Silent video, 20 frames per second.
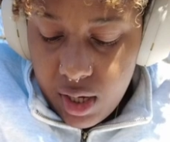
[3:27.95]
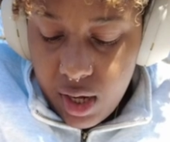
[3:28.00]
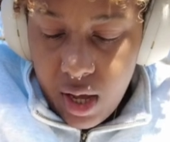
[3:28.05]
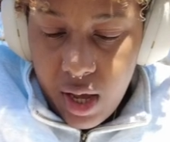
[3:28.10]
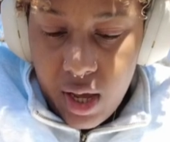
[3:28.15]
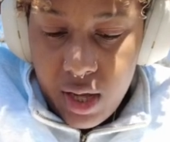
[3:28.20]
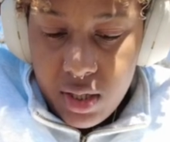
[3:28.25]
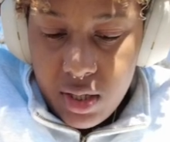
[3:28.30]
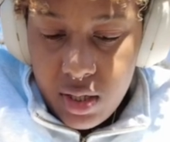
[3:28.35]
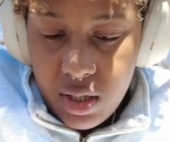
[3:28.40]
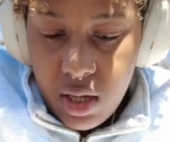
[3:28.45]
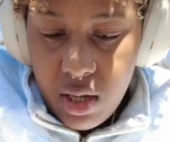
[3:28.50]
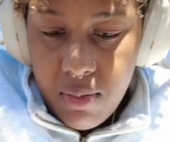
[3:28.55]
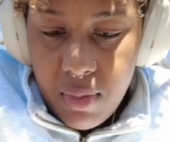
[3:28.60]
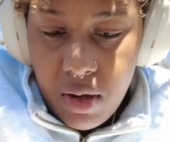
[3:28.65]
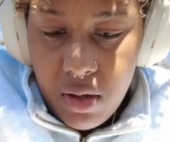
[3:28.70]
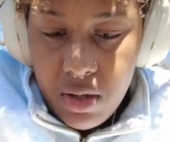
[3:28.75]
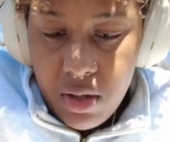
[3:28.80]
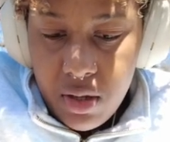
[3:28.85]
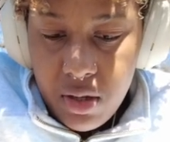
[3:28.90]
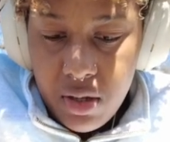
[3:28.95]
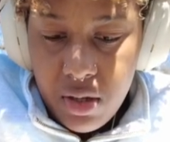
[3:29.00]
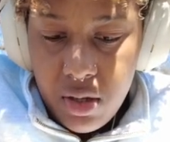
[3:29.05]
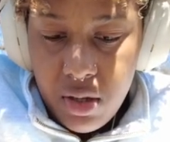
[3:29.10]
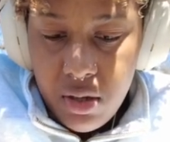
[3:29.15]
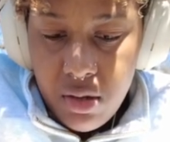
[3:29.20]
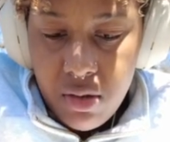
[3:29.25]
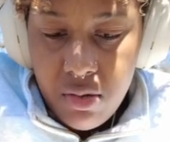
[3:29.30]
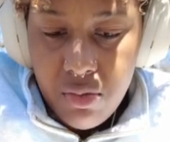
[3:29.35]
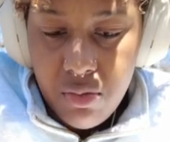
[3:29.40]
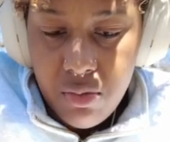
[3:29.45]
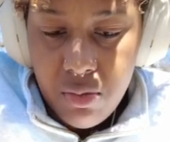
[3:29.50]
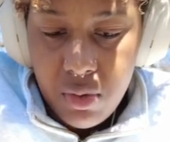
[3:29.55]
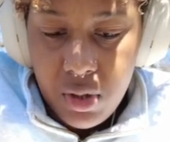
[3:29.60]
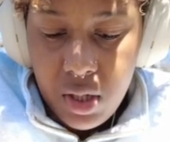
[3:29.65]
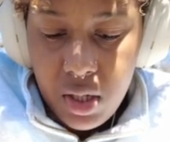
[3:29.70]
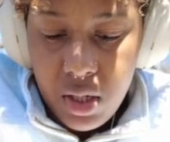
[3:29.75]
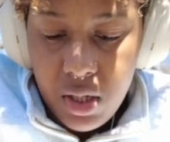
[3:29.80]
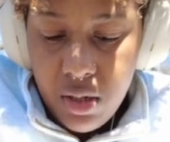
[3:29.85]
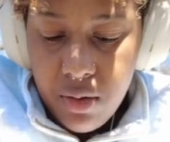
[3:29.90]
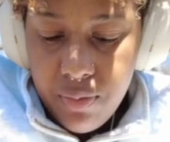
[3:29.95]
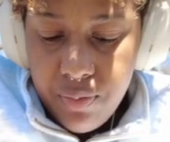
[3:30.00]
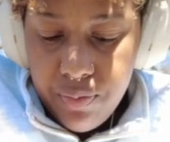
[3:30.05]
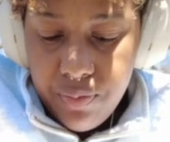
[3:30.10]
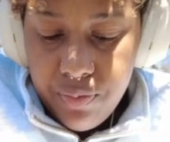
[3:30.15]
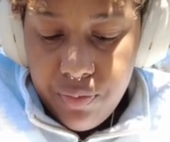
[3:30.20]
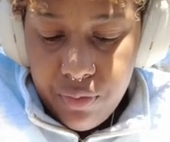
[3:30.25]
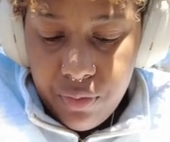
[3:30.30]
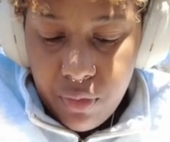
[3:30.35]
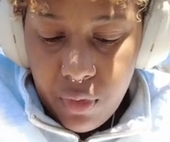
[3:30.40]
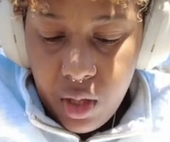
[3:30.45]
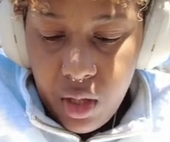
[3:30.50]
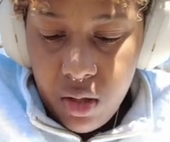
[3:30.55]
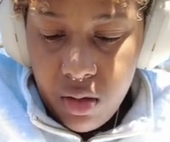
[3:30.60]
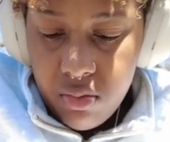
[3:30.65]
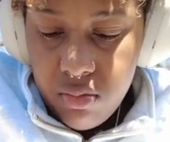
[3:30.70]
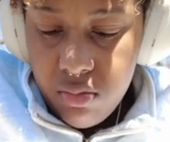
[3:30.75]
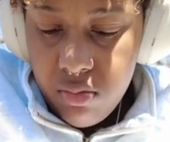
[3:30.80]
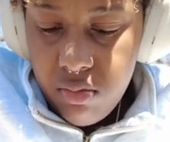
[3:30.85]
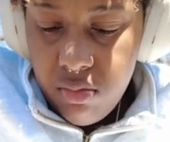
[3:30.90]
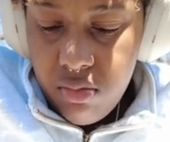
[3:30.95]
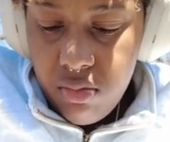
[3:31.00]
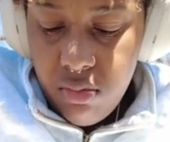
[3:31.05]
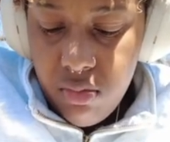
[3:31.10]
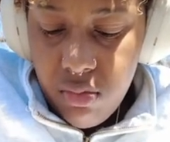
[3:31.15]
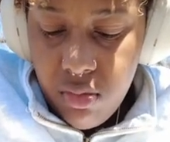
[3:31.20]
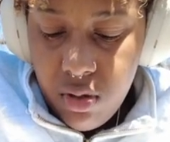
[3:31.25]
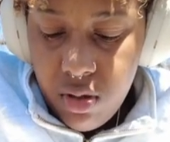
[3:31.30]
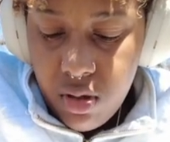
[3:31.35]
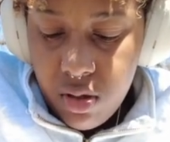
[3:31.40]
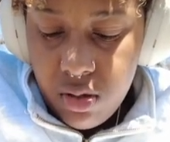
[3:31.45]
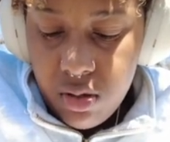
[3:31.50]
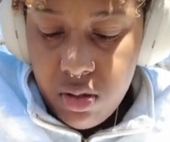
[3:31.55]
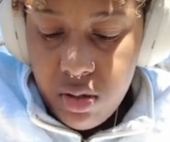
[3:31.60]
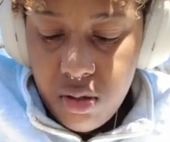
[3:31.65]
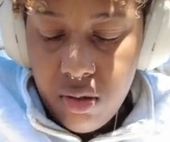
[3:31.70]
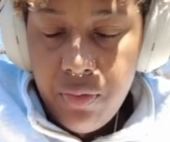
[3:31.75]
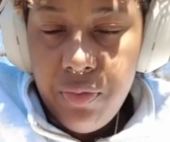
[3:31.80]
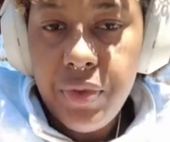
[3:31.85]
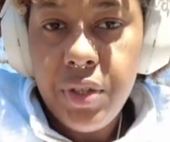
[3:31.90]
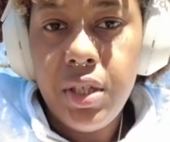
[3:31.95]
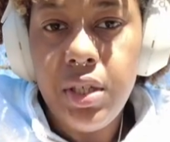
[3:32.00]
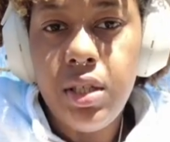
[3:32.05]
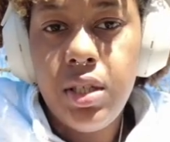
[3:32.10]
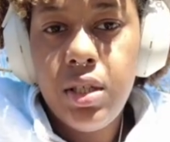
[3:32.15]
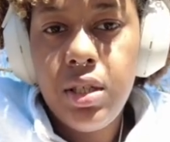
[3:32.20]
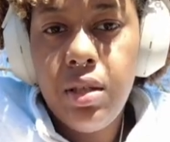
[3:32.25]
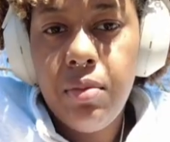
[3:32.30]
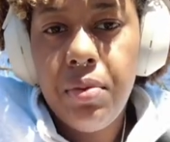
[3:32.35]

had to come out here and read. Also, this is the